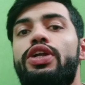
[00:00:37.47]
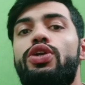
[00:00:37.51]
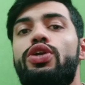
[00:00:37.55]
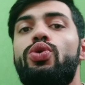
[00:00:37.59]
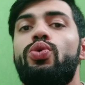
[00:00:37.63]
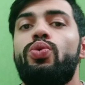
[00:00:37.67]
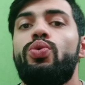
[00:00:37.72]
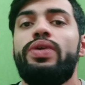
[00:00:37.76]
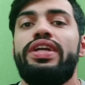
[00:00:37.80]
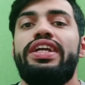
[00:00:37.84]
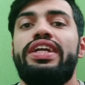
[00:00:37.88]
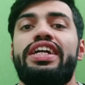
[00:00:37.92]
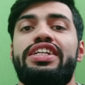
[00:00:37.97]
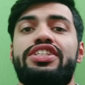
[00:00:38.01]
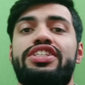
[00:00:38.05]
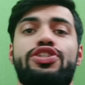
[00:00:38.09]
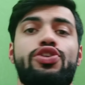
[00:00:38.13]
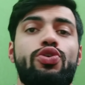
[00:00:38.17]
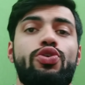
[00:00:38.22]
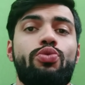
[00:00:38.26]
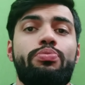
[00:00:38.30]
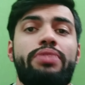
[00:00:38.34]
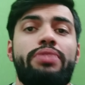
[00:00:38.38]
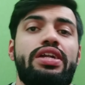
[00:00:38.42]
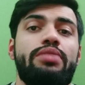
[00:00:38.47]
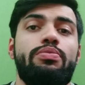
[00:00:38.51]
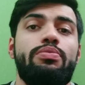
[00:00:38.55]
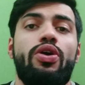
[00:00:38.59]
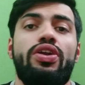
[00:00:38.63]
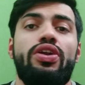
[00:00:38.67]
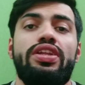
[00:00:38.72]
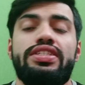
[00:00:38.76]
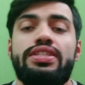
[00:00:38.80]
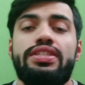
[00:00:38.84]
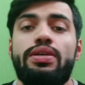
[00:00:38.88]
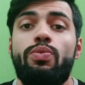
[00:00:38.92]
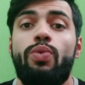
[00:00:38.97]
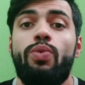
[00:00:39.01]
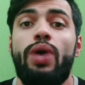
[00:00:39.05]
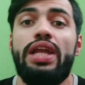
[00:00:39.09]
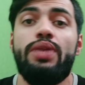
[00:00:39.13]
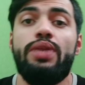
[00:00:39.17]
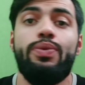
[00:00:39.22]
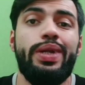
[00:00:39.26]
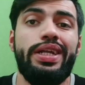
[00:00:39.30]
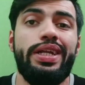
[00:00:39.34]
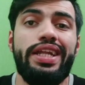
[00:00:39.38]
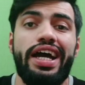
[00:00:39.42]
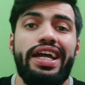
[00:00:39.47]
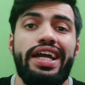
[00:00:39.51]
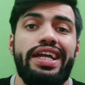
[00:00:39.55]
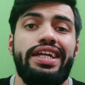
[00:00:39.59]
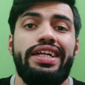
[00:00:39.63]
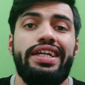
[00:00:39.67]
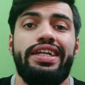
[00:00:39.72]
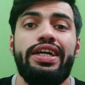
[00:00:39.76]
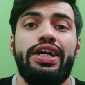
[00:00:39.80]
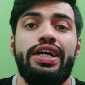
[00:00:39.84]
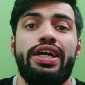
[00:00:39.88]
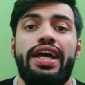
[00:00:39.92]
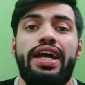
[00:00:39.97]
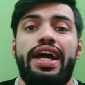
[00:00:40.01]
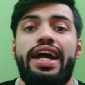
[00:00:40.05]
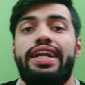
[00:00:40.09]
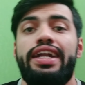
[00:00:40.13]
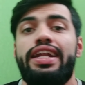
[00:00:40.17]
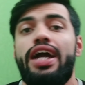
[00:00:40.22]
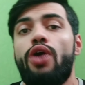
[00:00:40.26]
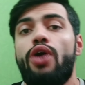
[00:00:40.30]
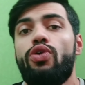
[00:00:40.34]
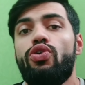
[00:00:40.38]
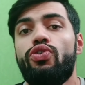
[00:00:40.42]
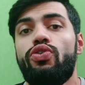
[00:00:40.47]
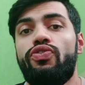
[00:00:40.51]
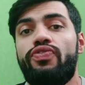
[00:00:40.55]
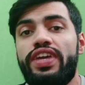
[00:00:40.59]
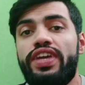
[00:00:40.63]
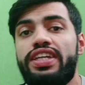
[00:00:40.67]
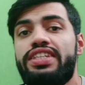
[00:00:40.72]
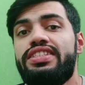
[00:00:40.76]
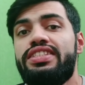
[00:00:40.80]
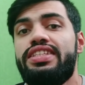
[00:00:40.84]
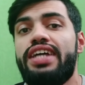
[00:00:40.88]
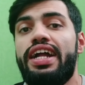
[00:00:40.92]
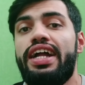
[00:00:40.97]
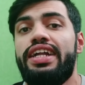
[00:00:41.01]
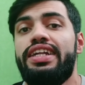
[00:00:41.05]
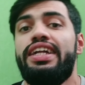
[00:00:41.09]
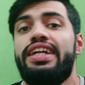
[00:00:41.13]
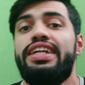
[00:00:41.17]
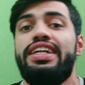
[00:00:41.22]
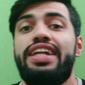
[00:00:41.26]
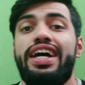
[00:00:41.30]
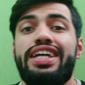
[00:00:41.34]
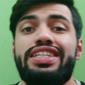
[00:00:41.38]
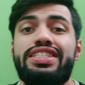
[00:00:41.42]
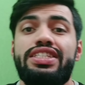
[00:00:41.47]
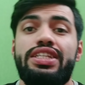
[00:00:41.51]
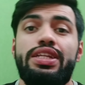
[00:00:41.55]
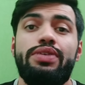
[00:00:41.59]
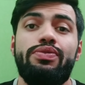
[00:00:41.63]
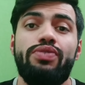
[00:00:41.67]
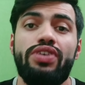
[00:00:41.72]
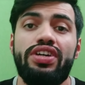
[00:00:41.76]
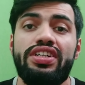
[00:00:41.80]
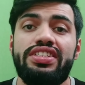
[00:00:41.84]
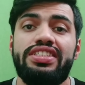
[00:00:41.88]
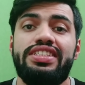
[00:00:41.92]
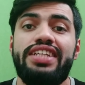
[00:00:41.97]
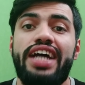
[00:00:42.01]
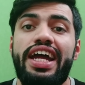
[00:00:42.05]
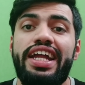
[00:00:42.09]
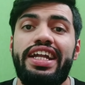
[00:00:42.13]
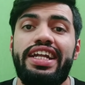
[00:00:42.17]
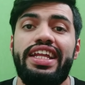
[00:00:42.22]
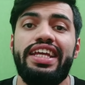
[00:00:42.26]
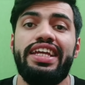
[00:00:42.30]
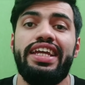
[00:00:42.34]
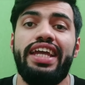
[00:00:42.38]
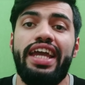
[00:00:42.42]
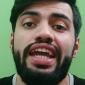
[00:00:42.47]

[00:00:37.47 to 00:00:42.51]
Do we get slow metabolism while we diet? And how to fix that? Does reverse dieting